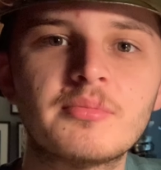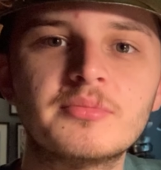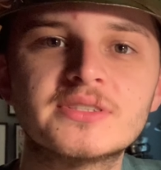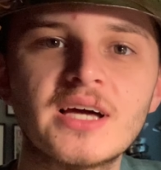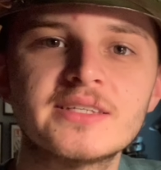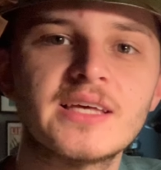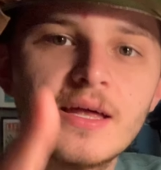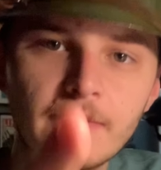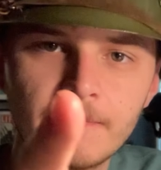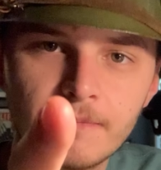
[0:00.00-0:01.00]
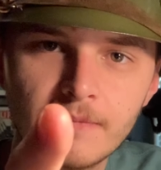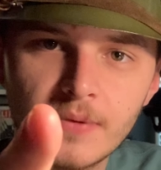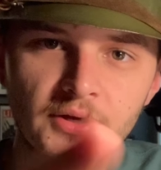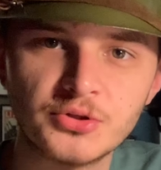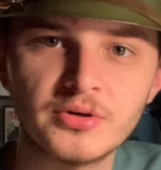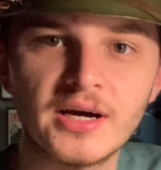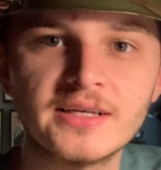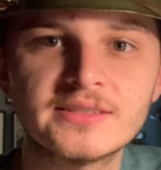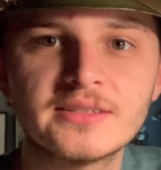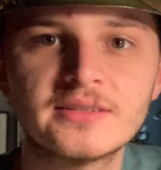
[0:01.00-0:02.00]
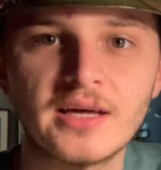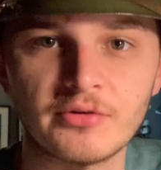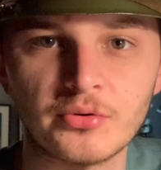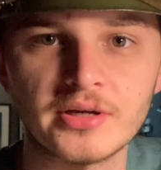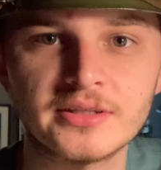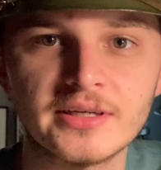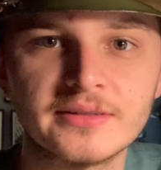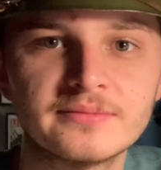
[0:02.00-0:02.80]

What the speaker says: but besides that, you guys have a great day.